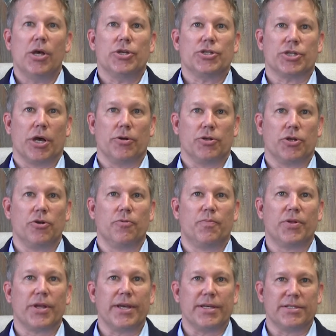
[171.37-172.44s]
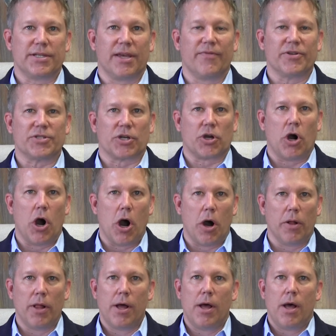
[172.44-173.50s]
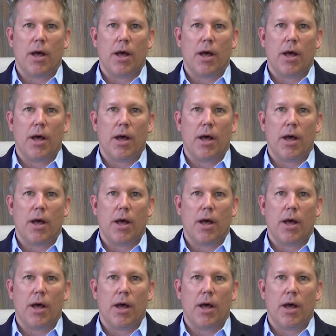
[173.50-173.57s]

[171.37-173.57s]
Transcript: So do please give us a call.